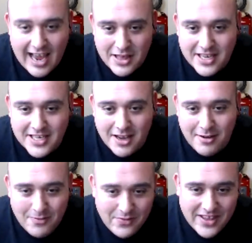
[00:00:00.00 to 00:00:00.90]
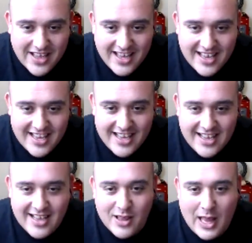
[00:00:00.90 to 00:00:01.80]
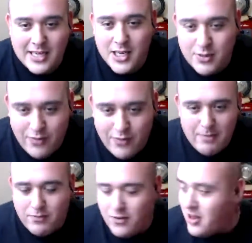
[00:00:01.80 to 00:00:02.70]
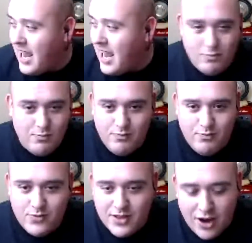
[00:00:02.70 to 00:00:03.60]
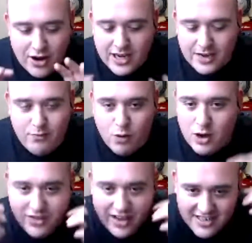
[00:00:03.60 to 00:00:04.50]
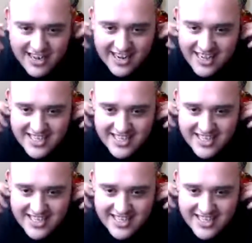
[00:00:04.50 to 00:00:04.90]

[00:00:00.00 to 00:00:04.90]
I think so. Like just vamp for like 30, 45 seconds.